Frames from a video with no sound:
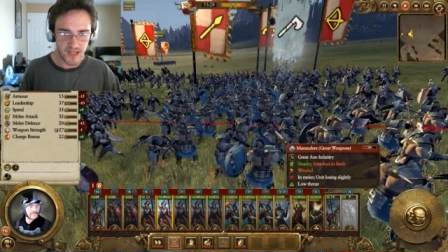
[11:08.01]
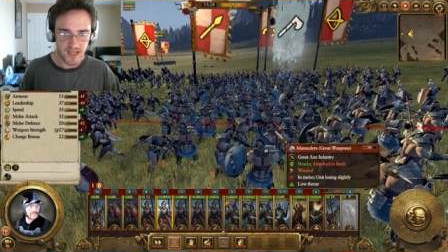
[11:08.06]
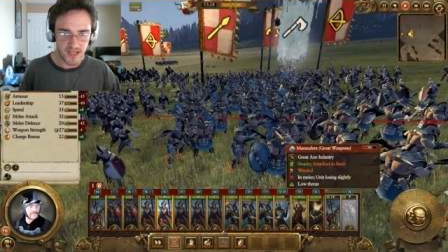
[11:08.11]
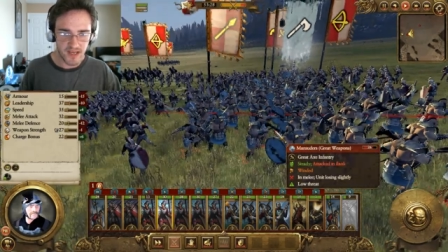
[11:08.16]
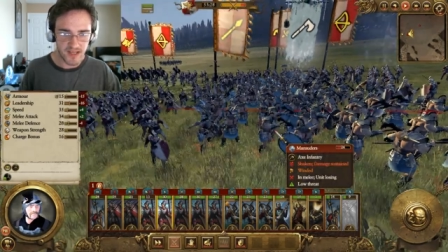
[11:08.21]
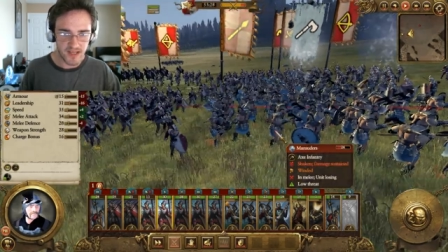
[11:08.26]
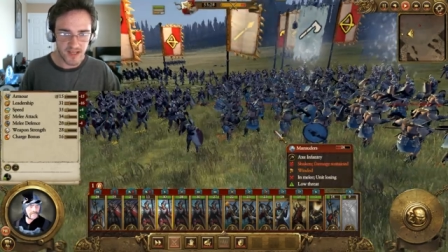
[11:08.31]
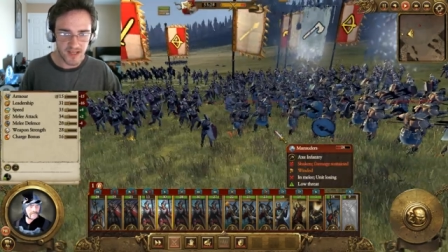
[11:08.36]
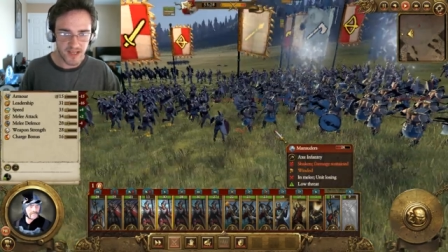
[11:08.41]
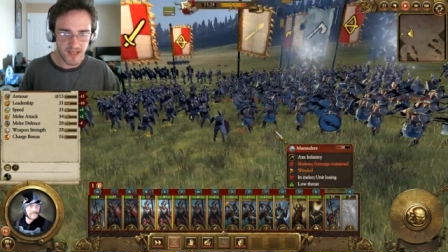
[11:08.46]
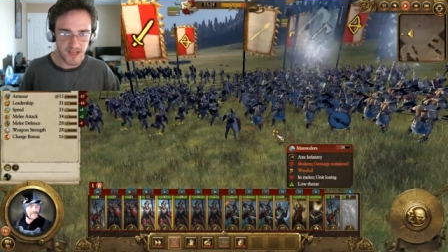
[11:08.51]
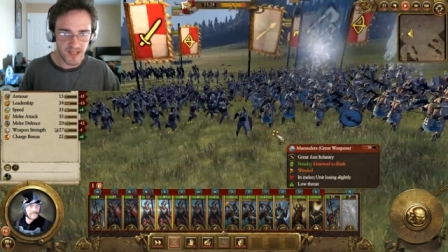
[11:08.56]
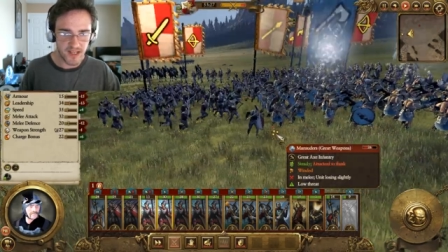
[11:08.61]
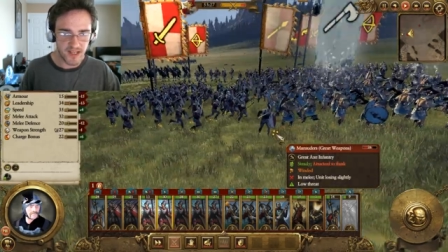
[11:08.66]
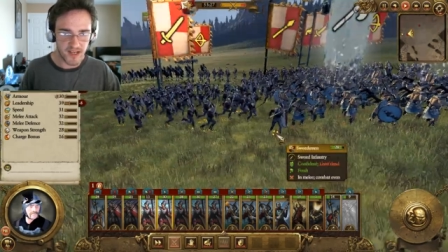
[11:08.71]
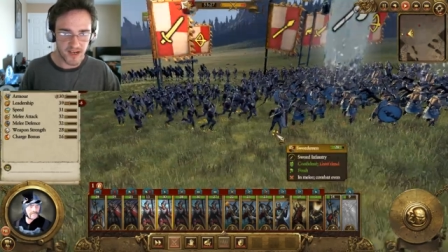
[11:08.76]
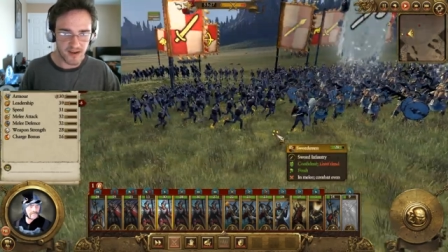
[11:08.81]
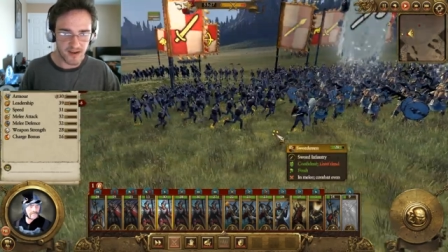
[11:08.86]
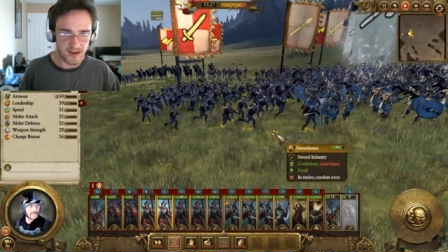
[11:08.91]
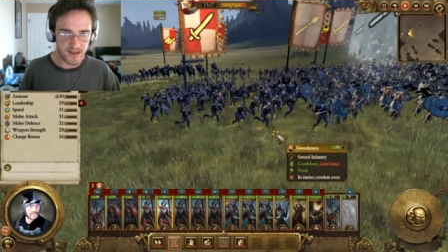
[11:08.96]
Get, get
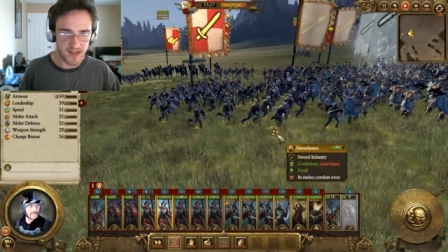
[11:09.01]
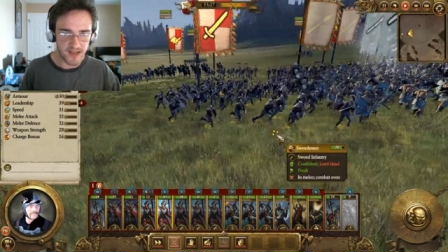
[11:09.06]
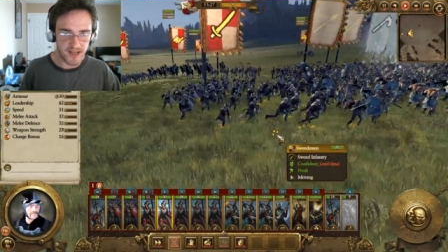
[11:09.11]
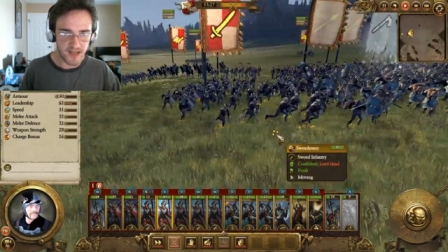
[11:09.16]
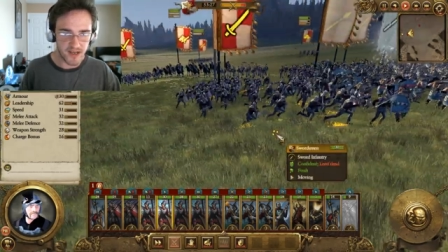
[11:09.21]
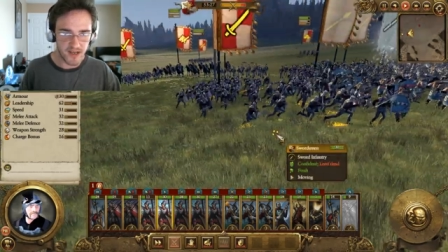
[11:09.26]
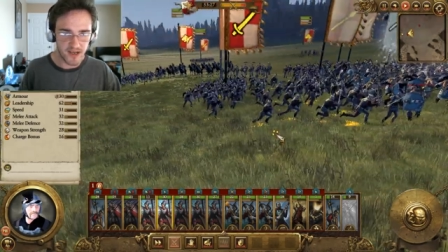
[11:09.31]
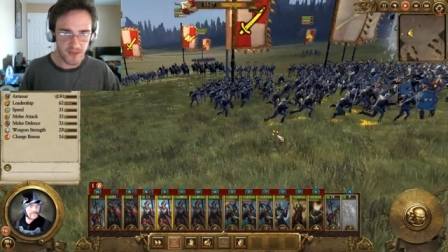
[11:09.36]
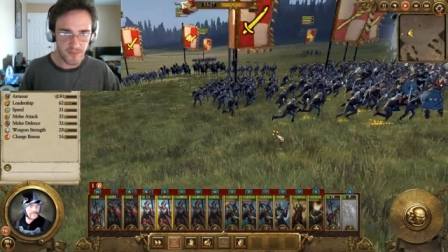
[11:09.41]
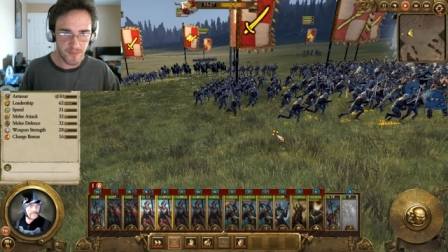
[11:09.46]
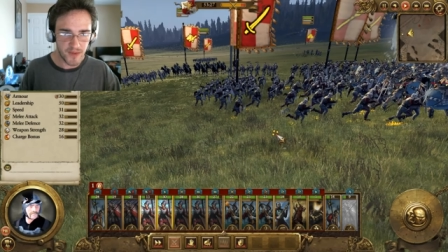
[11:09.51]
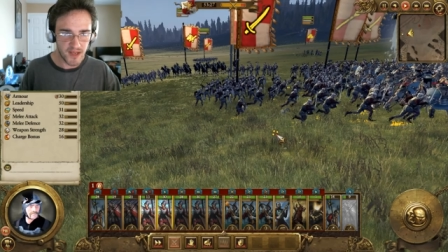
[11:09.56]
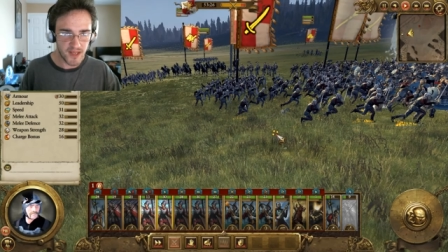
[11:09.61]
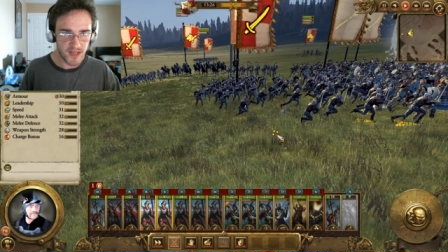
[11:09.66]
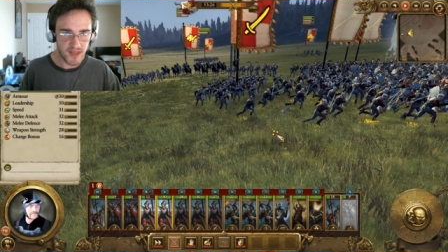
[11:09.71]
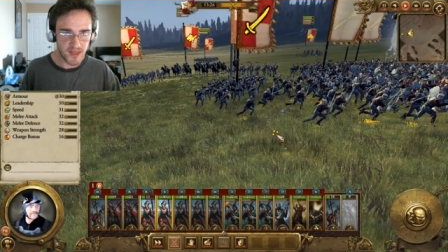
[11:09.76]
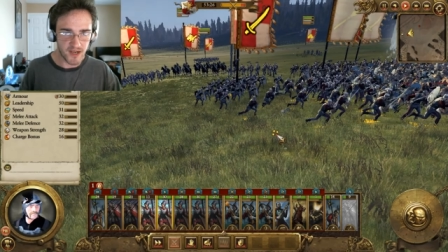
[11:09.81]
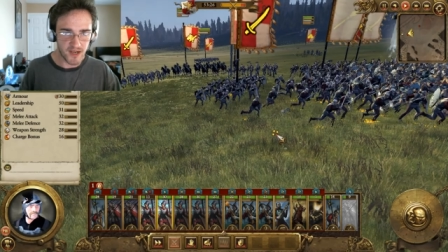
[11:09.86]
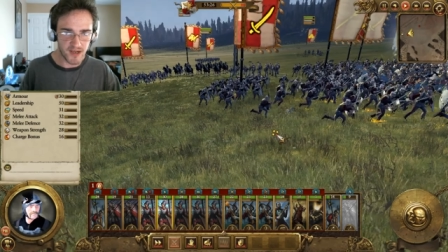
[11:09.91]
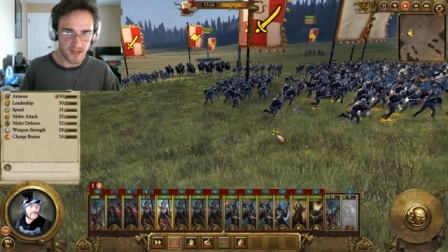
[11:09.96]
in there. Get up
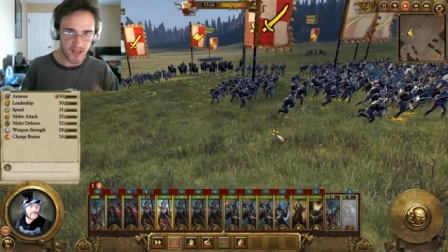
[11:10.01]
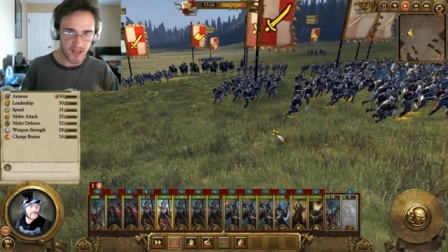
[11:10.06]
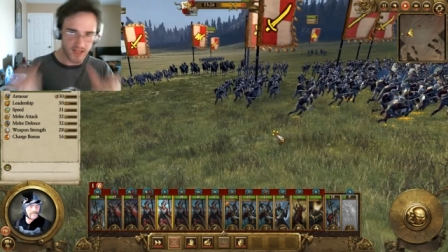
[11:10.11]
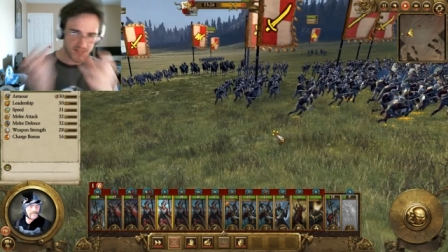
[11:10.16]
in there.